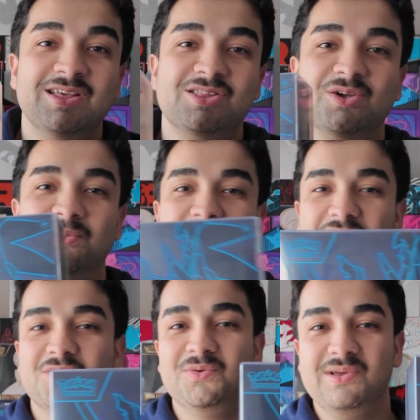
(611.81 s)
So
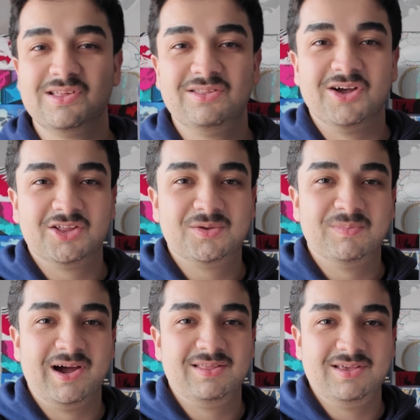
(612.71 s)
there's no reason not to
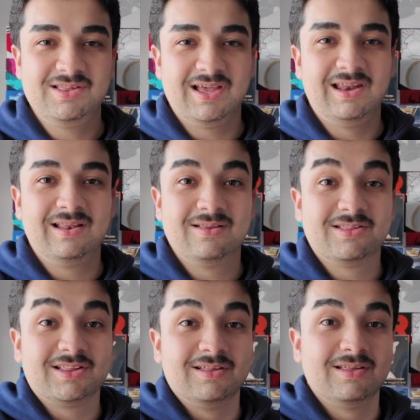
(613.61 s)
buy these and
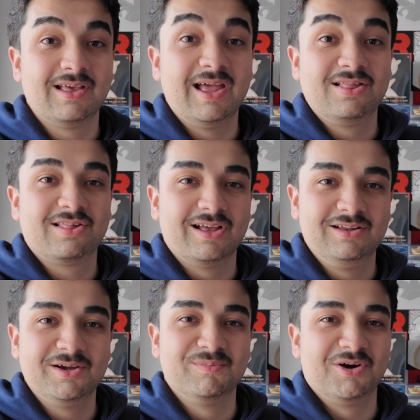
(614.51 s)

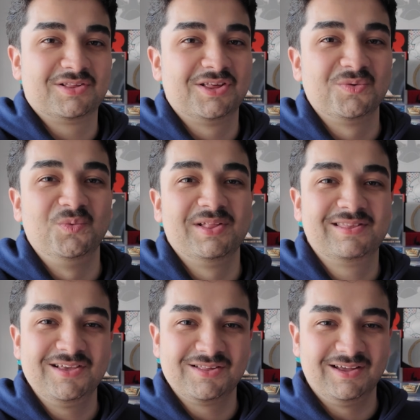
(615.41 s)
sell your boxes
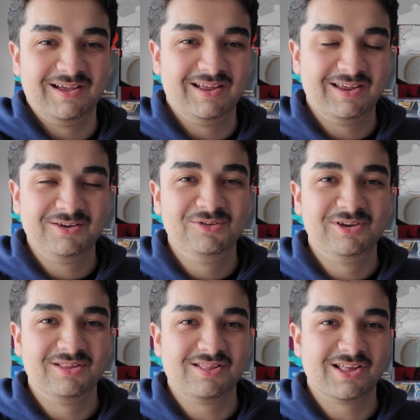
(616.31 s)
with these
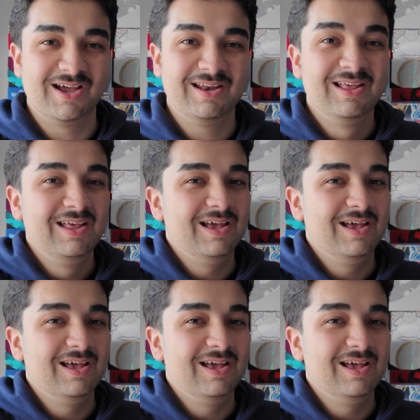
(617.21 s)
included inside.